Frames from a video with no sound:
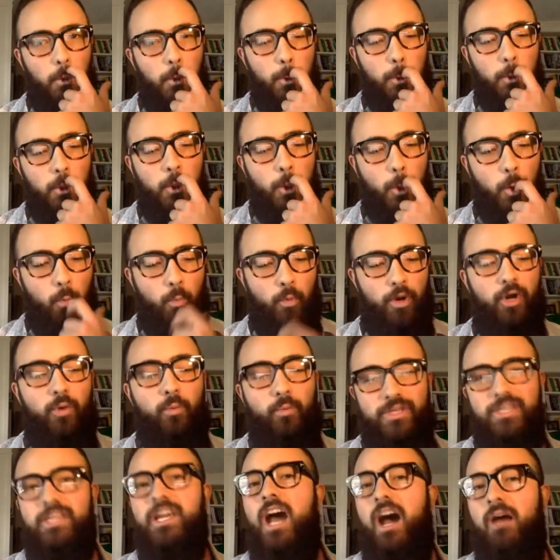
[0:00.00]
where
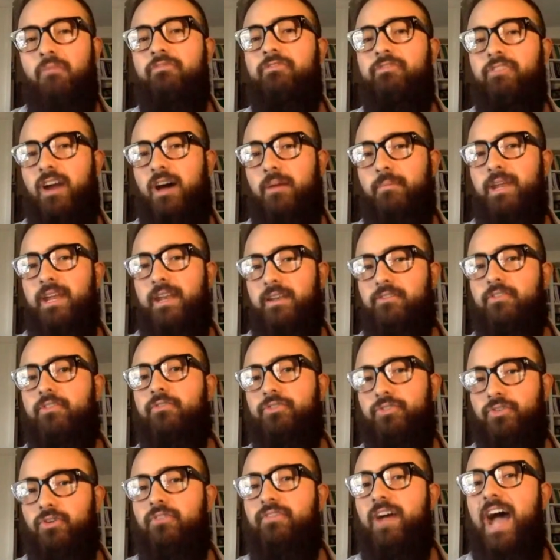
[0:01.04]
we come from and
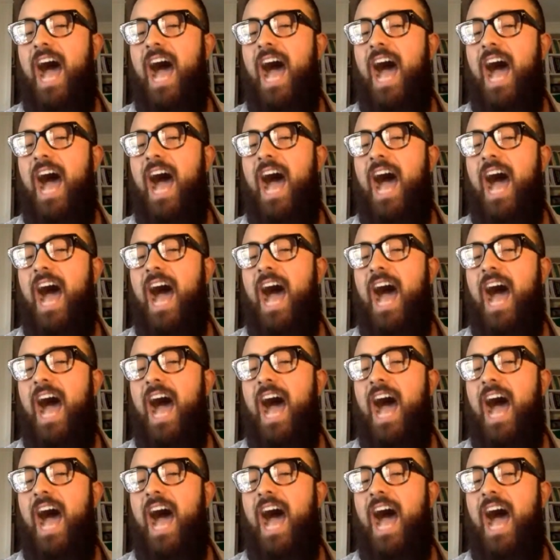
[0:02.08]
sort